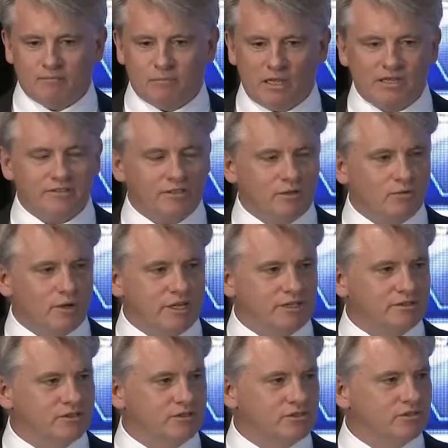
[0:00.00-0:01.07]
Plastic
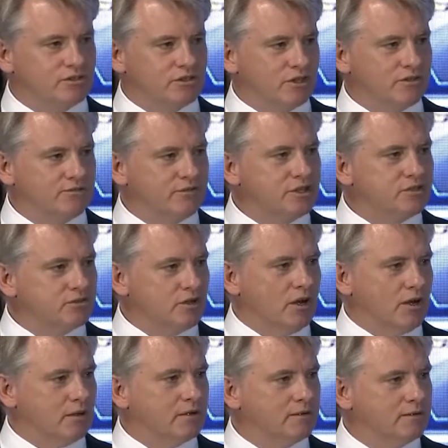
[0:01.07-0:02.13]
waste is just another feedstock.